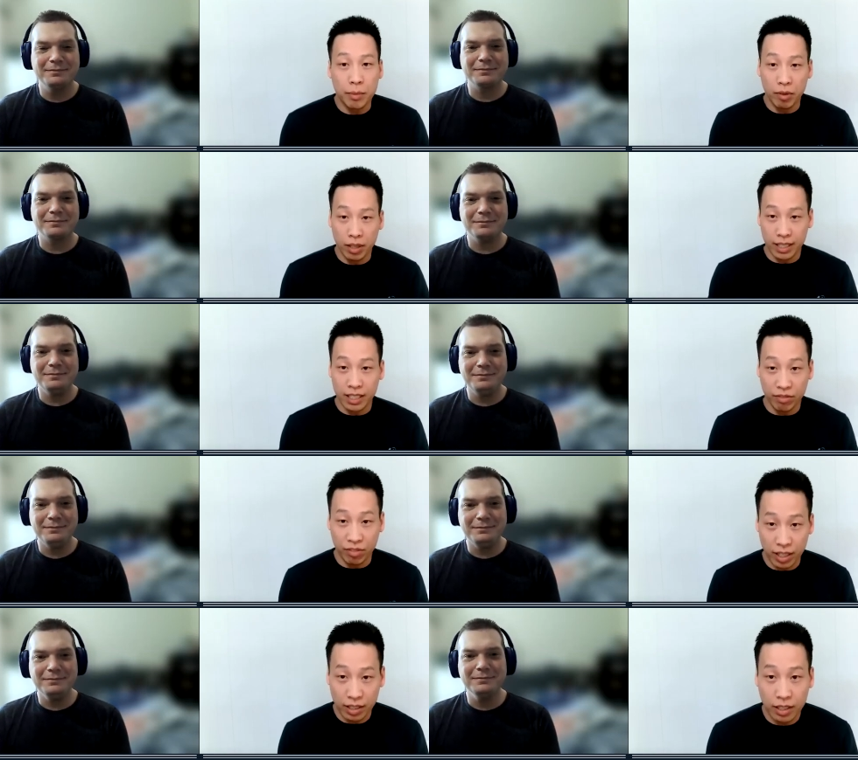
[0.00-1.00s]
Speaker 1: is going to be really
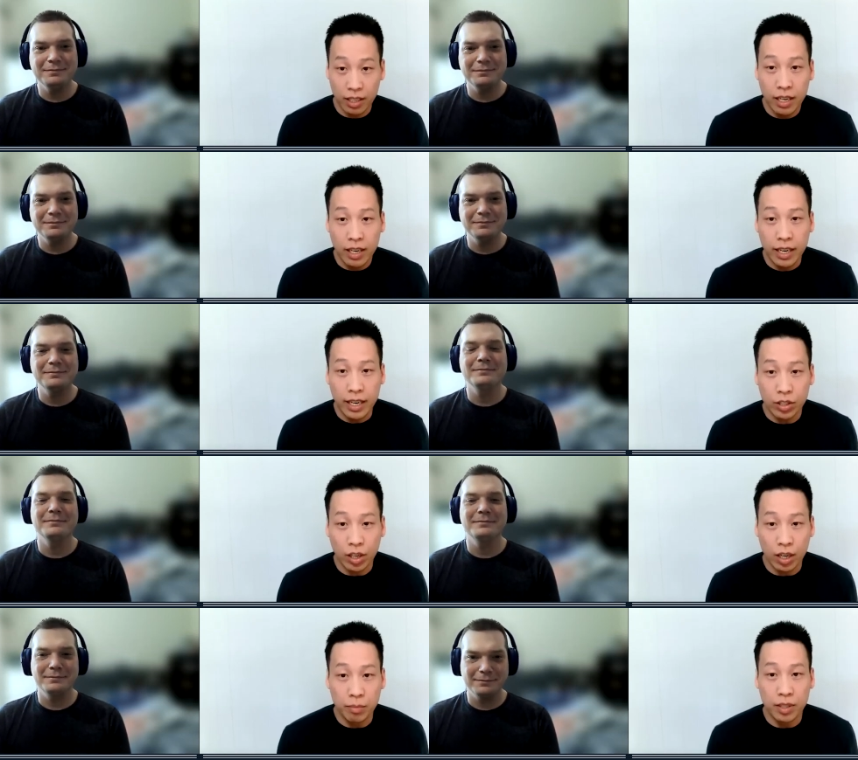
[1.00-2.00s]
different in
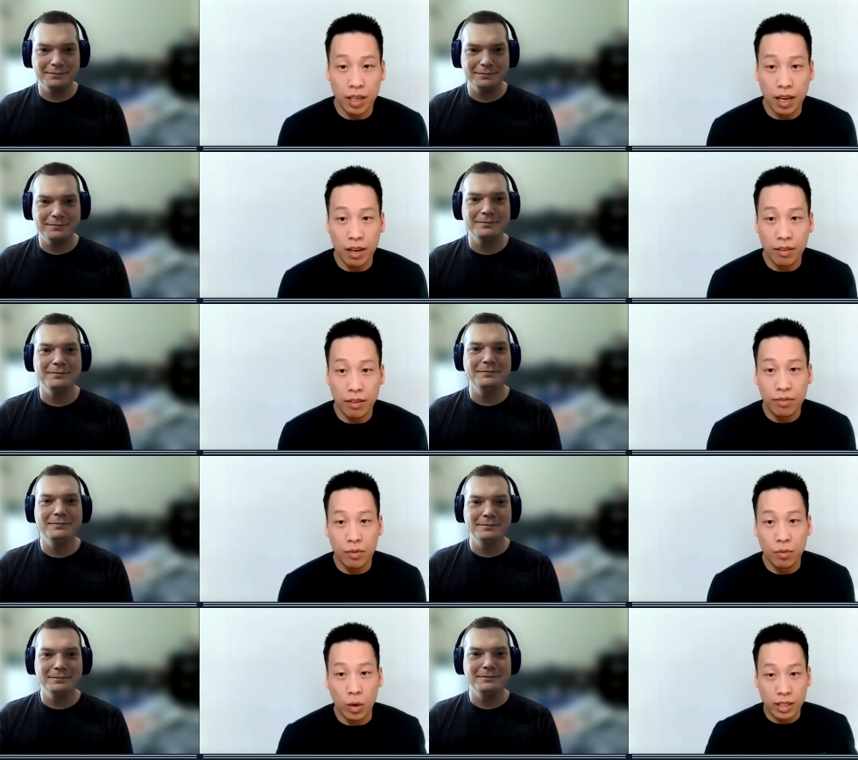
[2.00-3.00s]
terms of
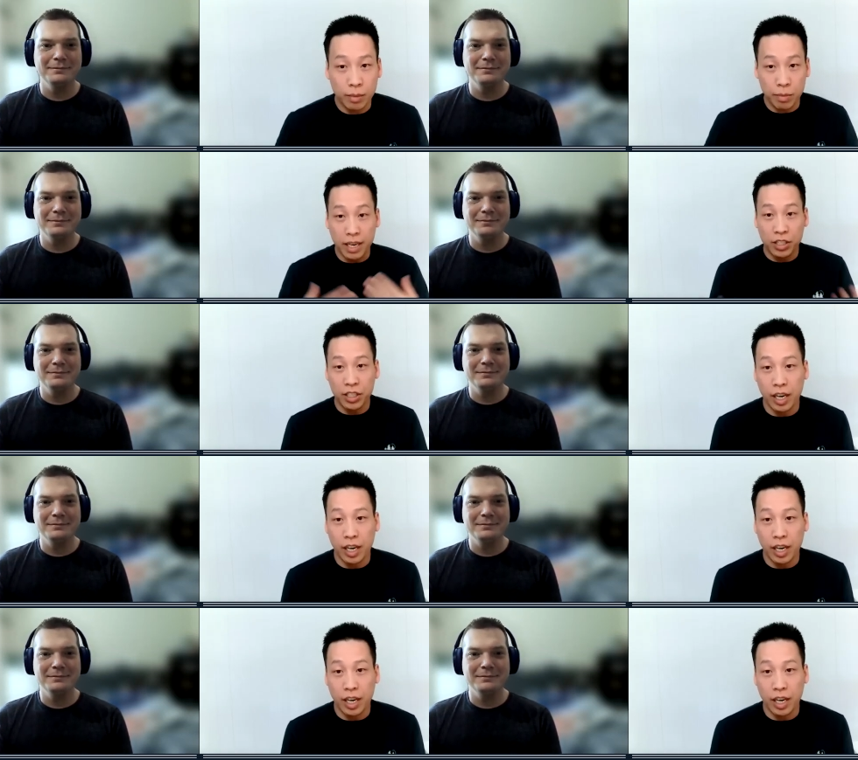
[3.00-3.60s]
what's being